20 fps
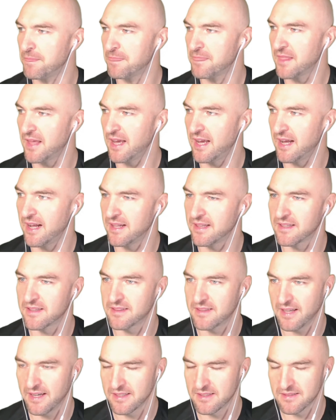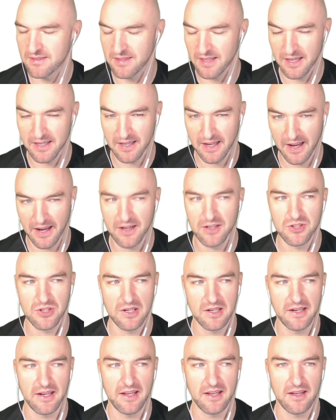And that's then
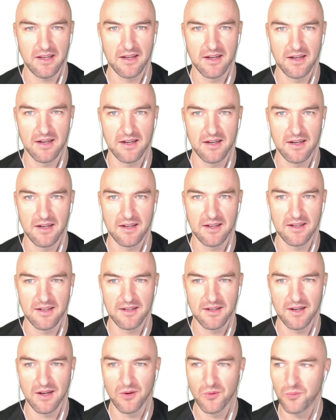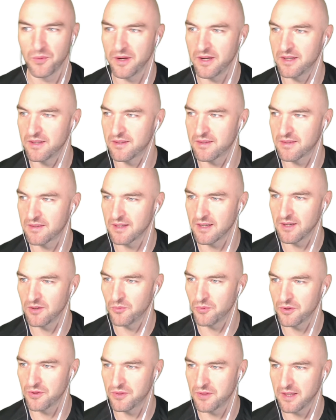actually
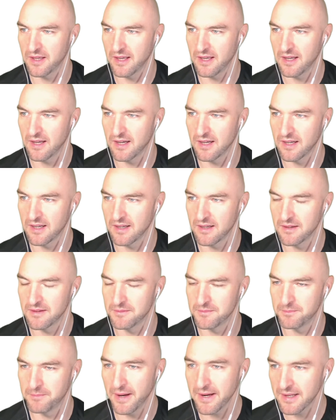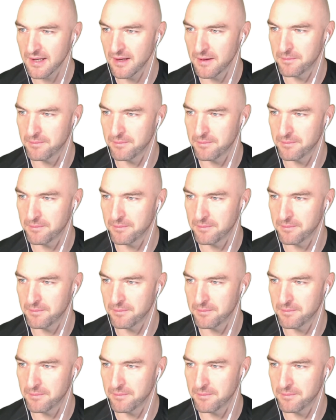with the Matlab